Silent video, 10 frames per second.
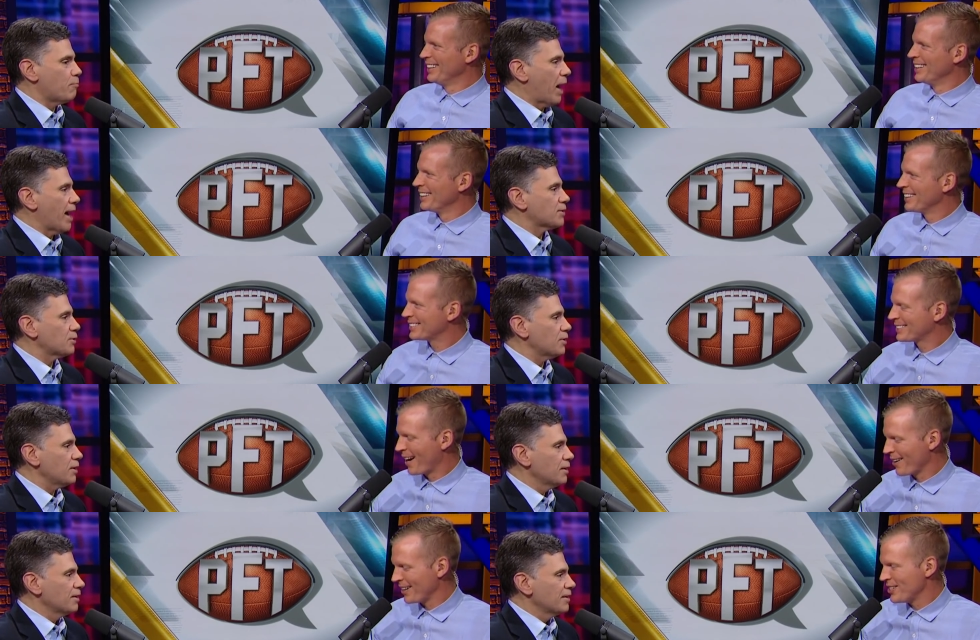Speaker 1: bastard.
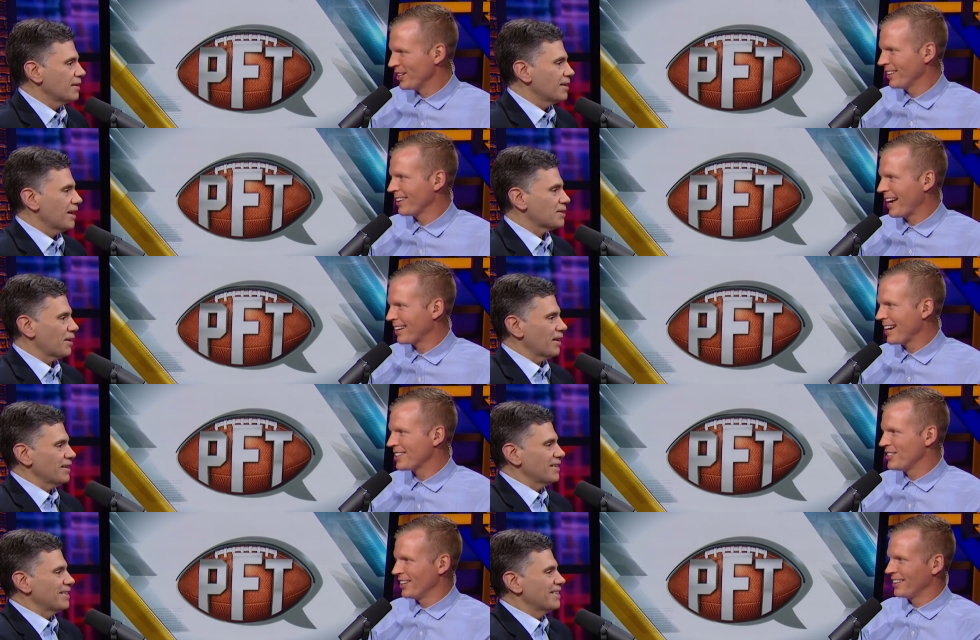Sorry, Jill. I
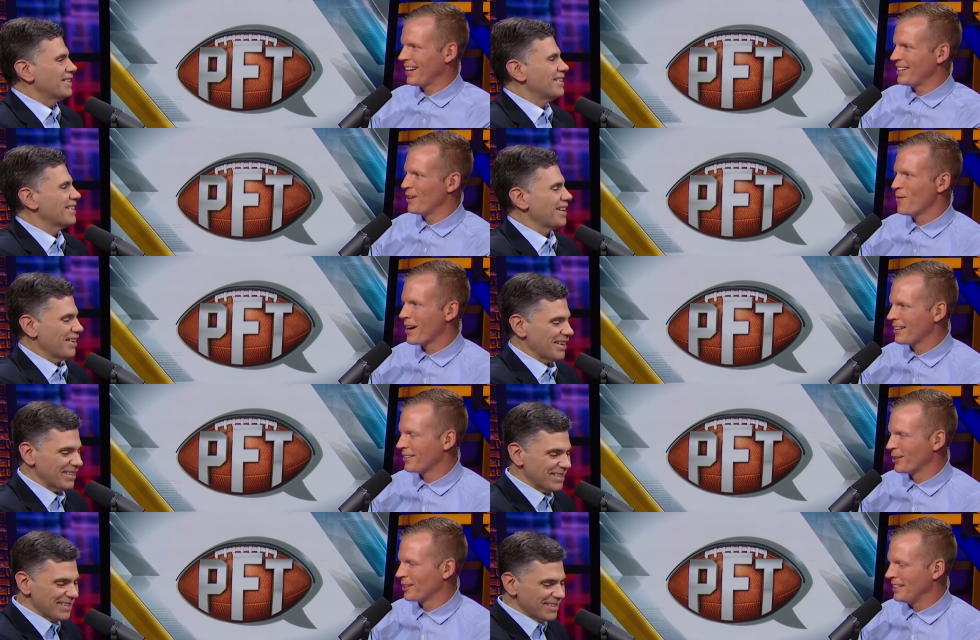like Jill. I don't want
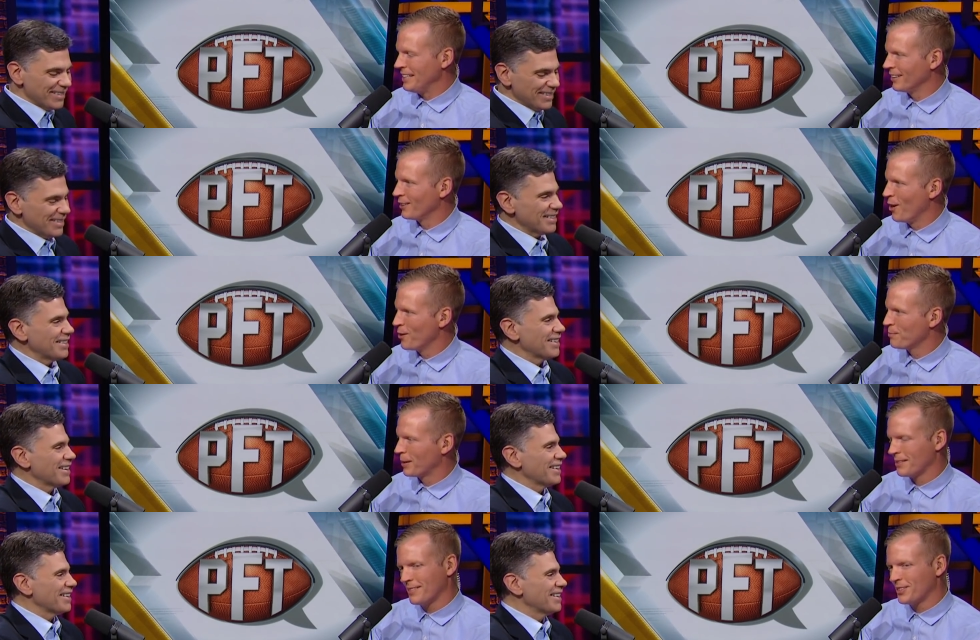her to eat alone,
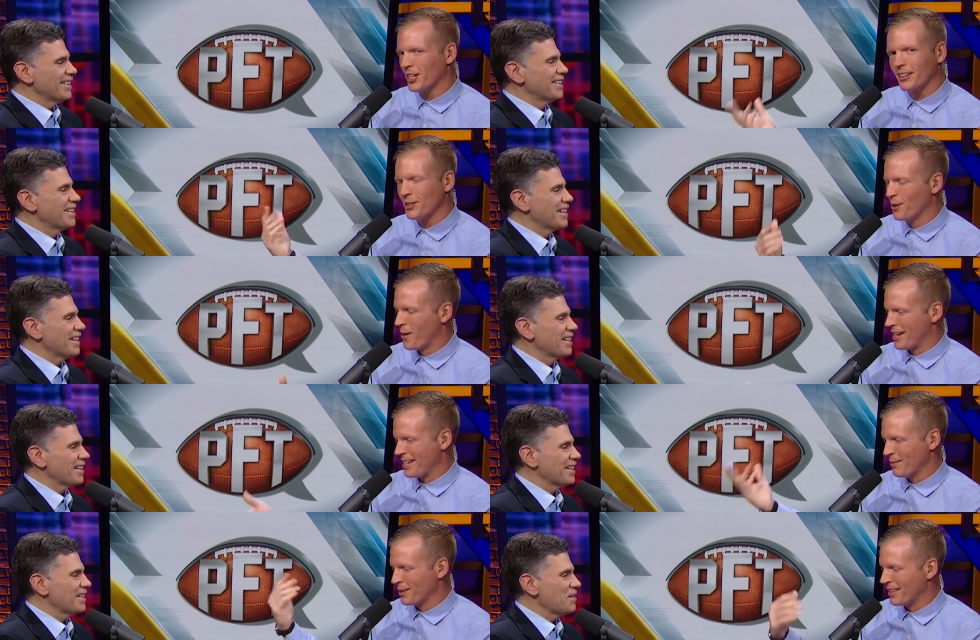but Jill, you don't want
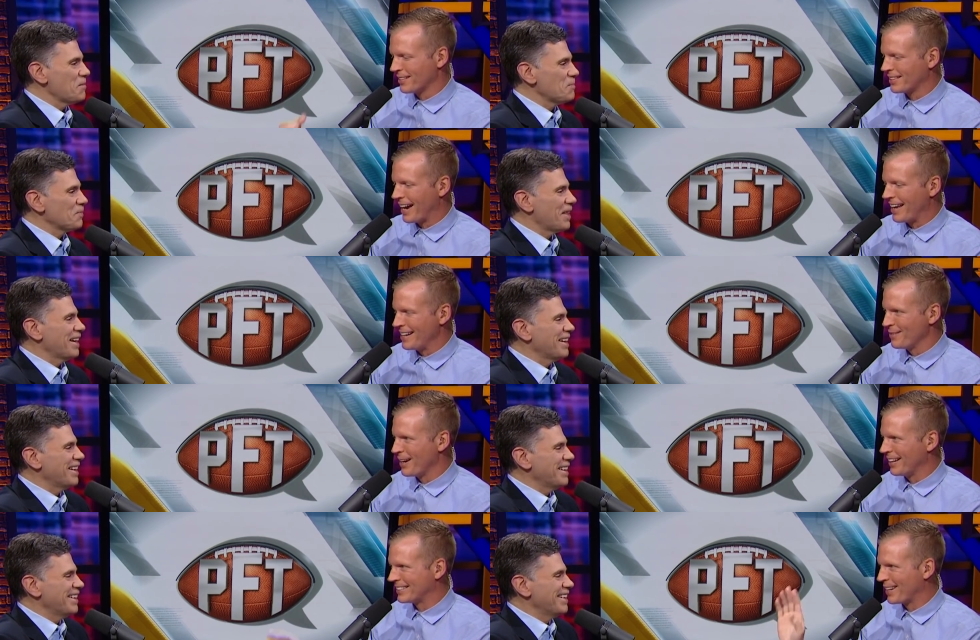to eat with this guy
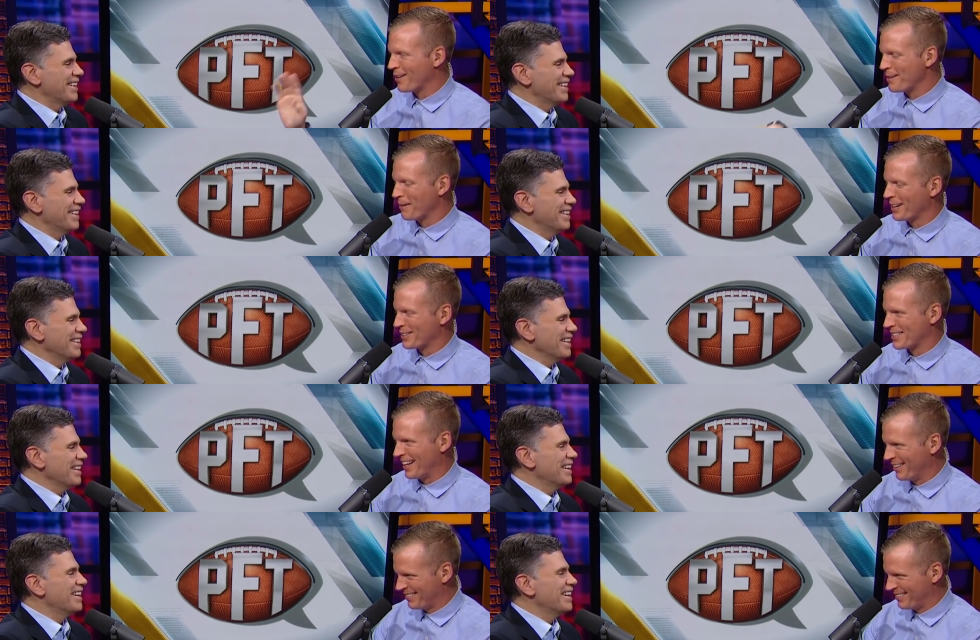anyways. Go eat by yourself.